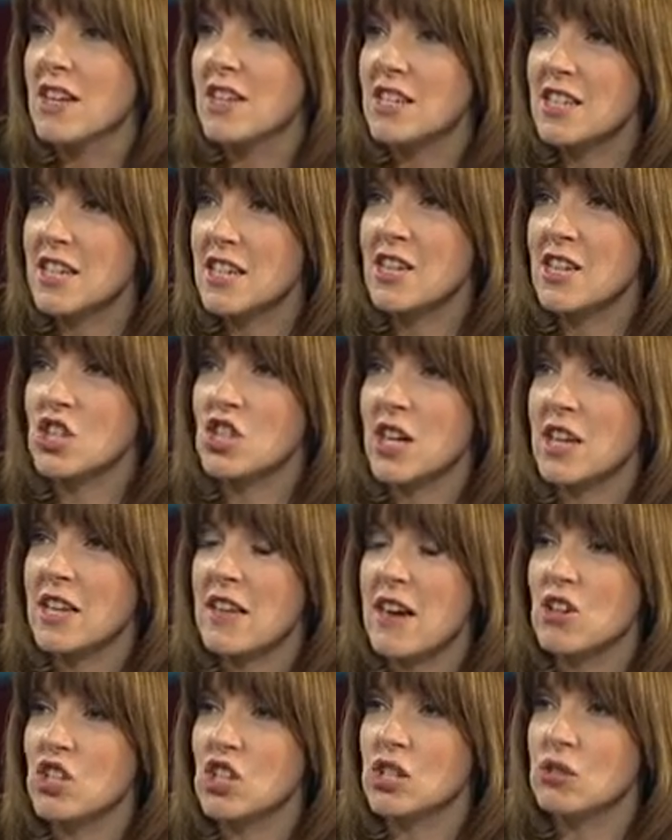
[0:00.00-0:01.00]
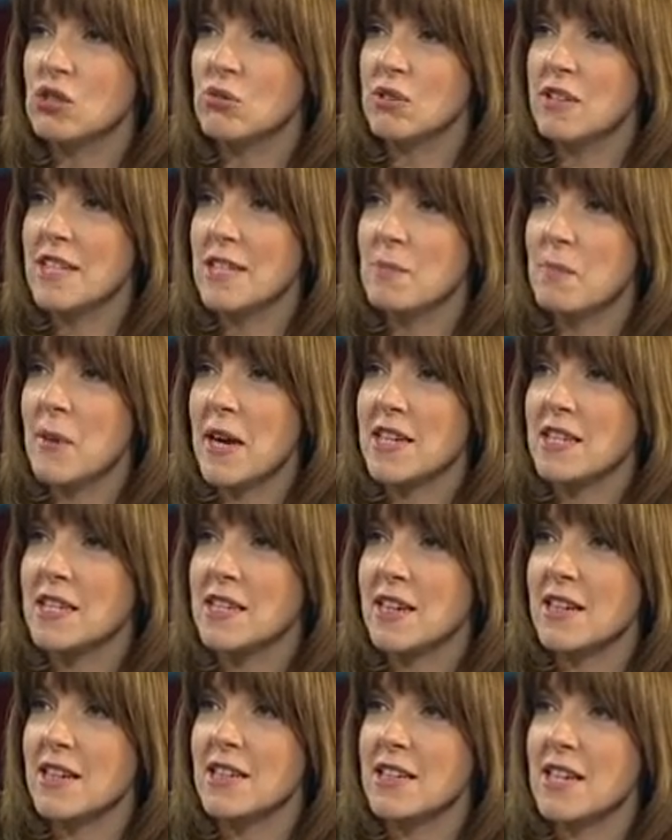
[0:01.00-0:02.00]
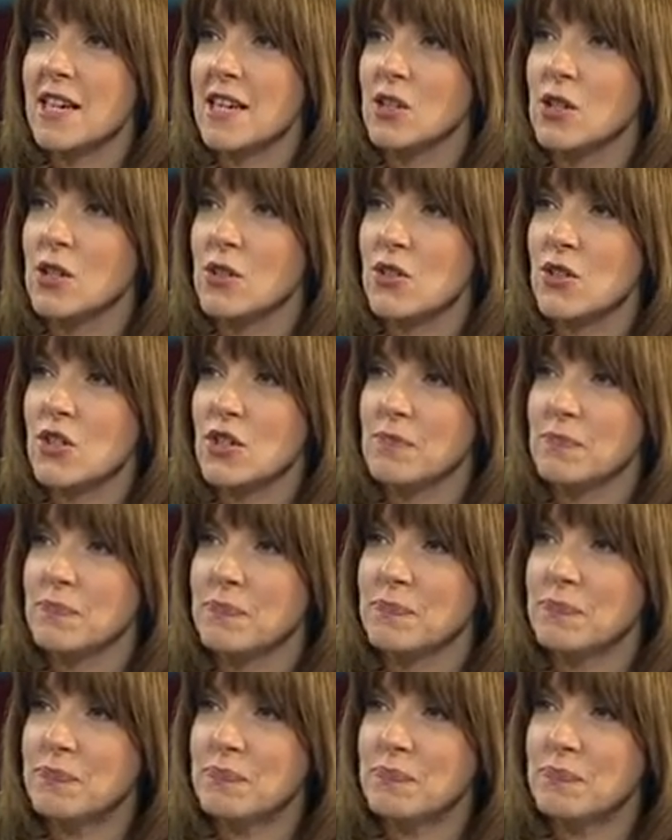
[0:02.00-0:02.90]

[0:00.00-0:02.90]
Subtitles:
teaching their children these basic skills?